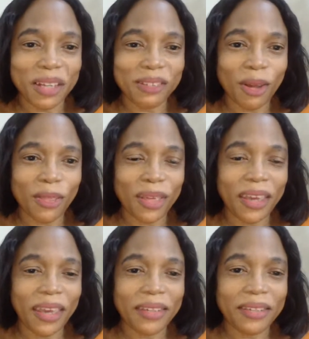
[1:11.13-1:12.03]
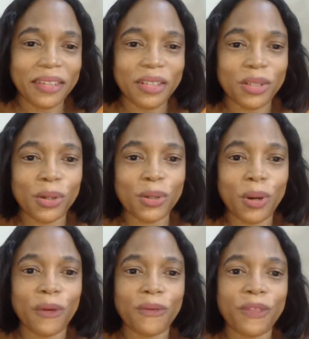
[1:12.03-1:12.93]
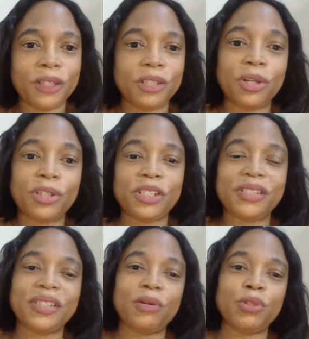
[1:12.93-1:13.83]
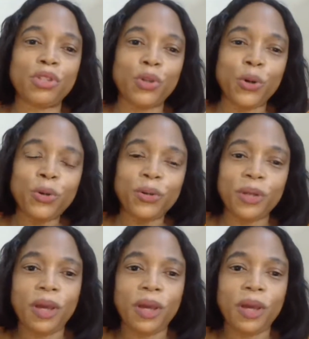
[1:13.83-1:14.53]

another edition of the Touch a Cell show,